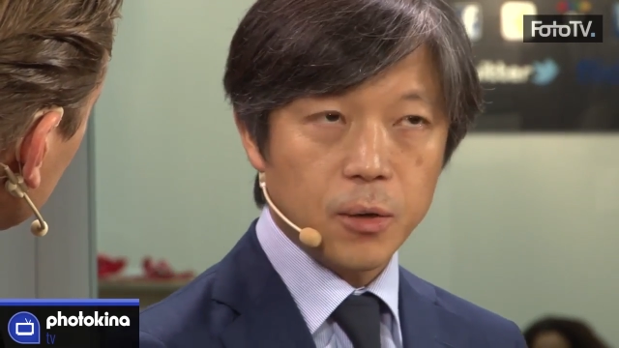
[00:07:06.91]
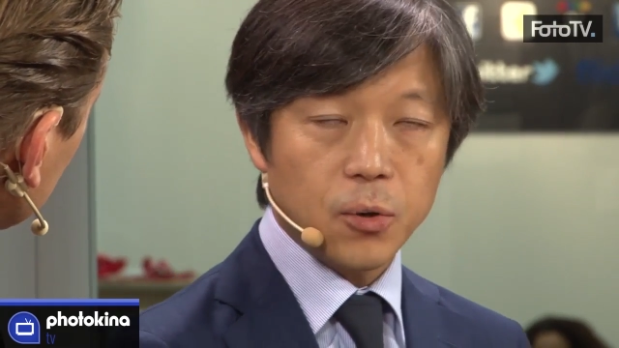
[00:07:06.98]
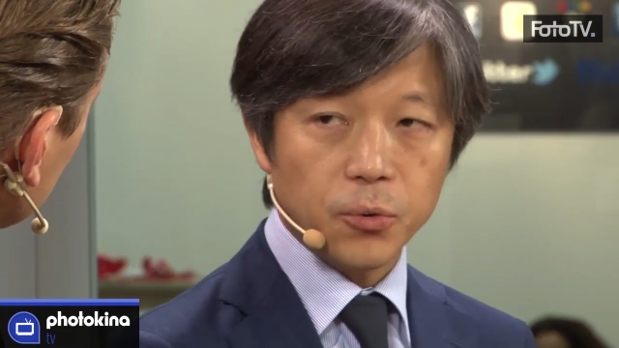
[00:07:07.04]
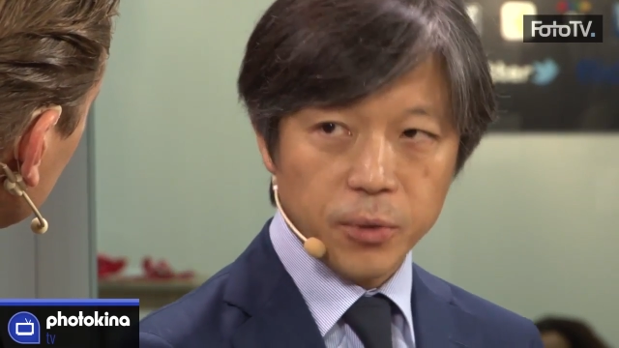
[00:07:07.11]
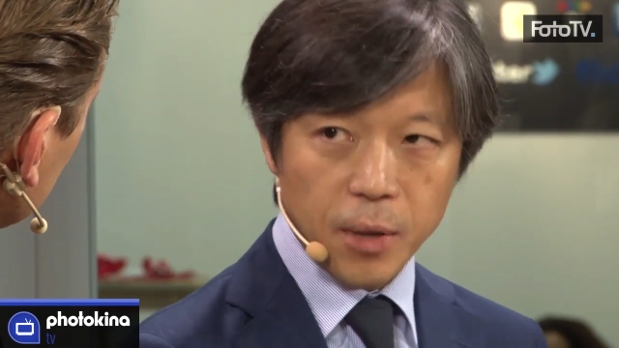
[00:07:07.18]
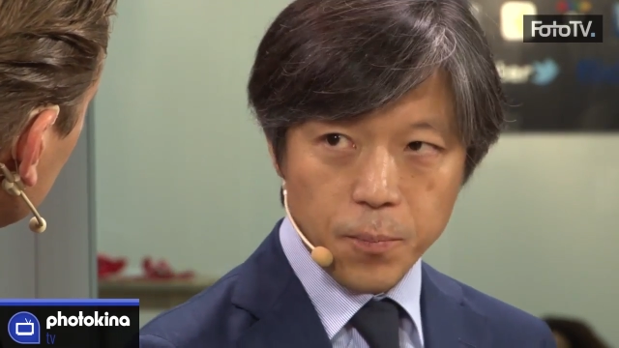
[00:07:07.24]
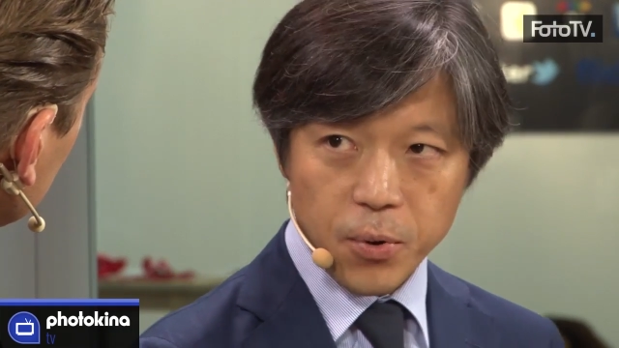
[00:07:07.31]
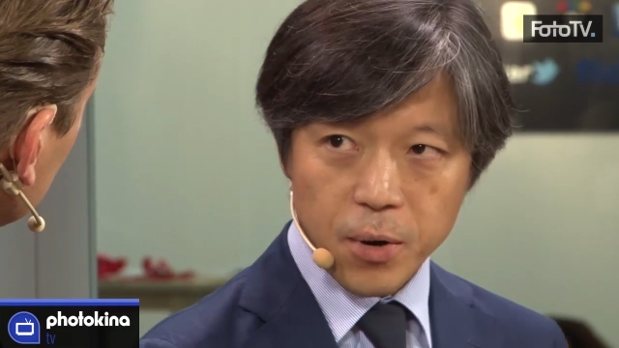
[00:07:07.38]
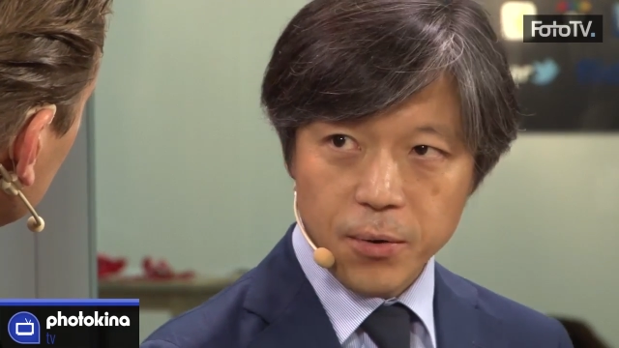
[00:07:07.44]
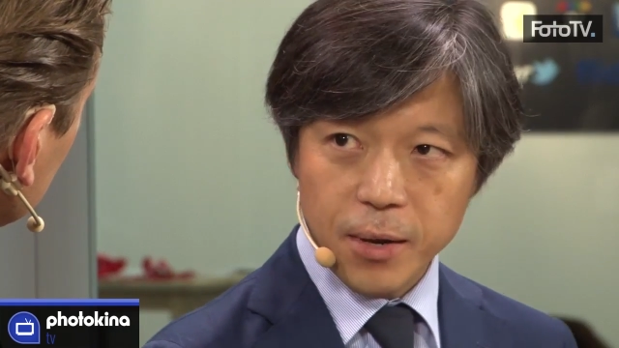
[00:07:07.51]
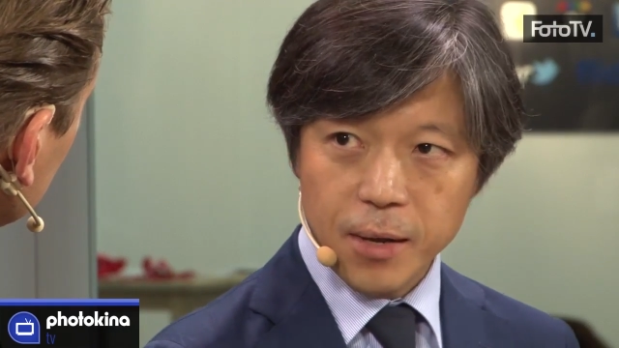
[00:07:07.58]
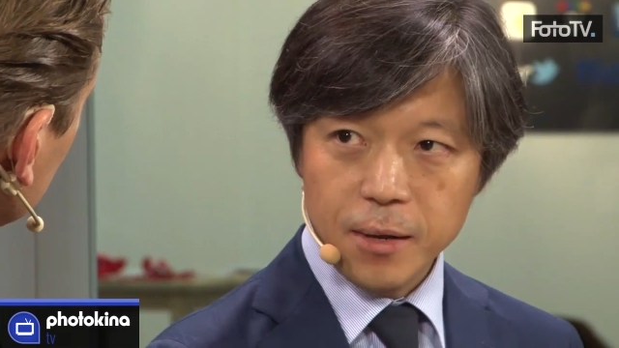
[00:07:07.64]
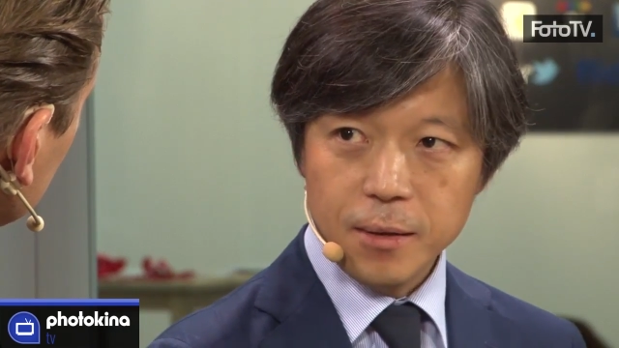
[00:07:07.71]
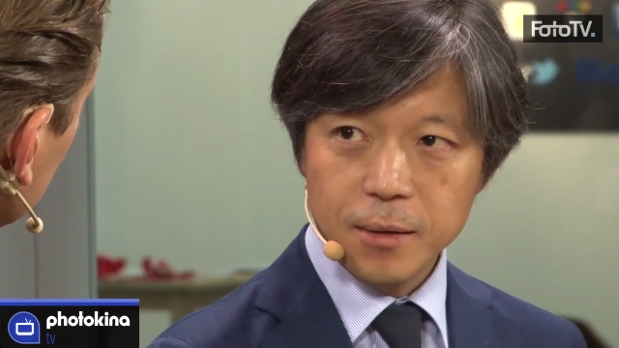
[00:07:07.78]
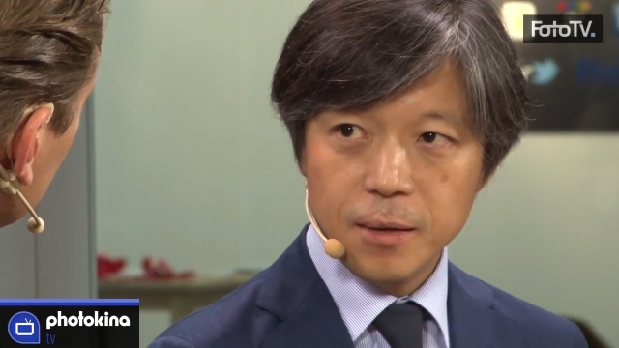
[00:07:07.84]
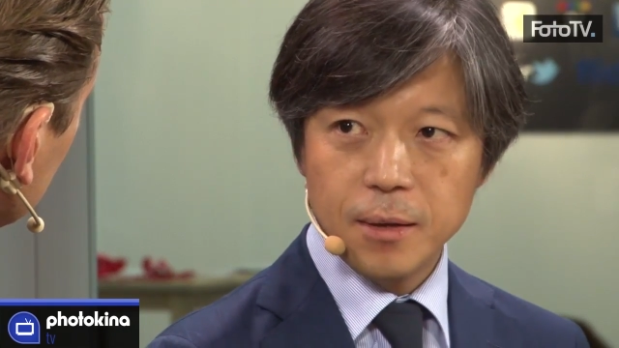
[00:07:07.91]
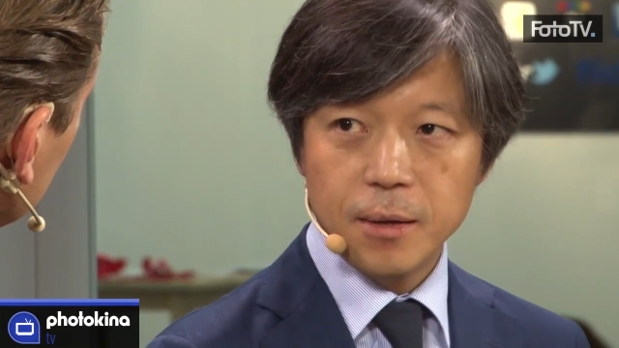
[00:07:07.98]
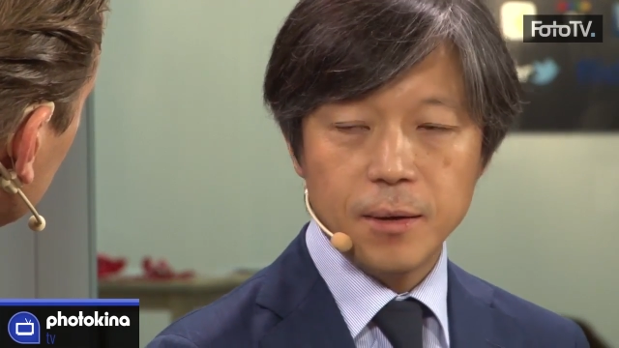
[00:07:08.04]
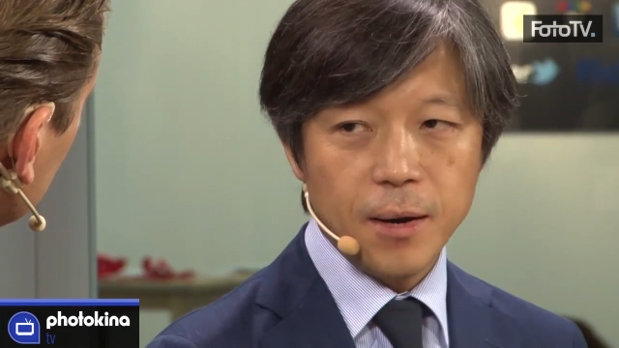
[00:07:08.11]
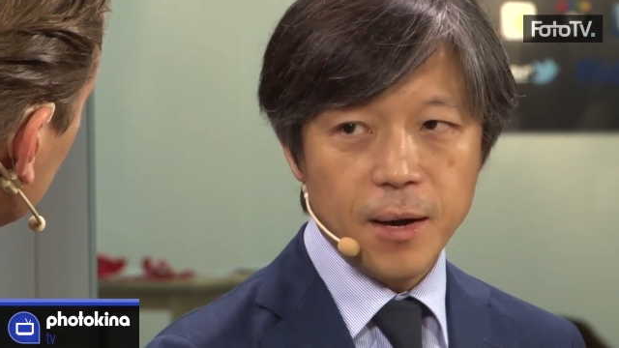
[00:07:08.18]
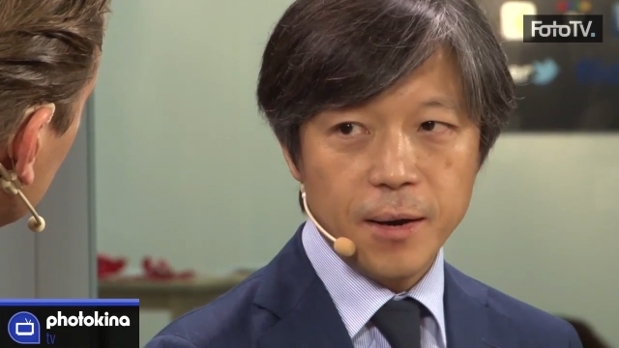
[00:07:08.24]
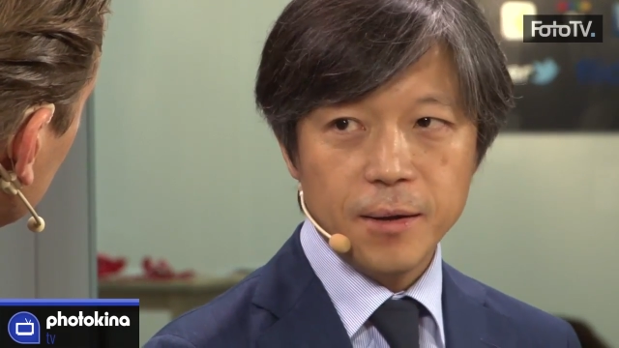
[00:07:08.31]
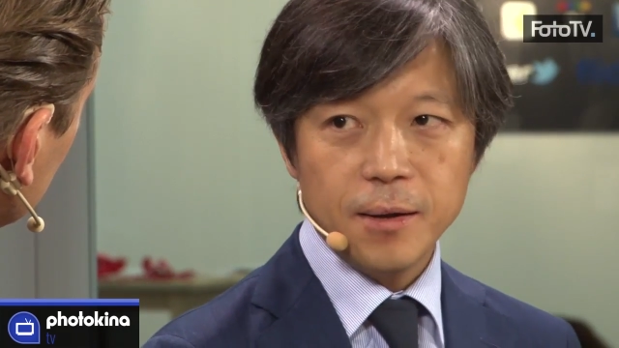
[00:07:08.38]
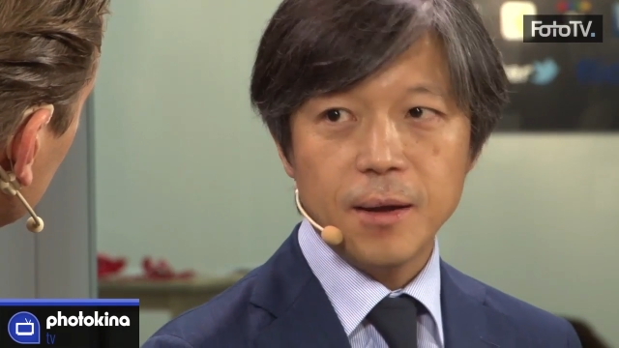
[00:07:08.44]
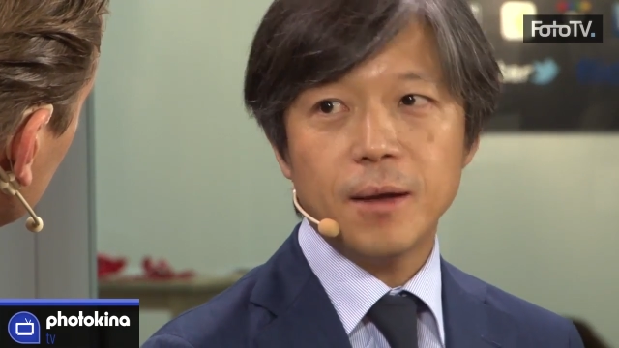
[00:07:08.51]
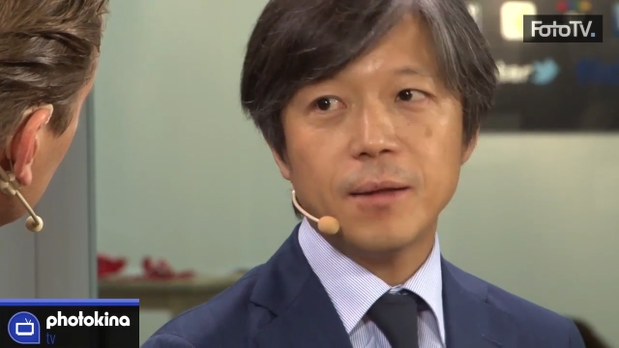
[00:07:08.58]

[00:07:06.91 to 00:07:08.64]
contemporary line,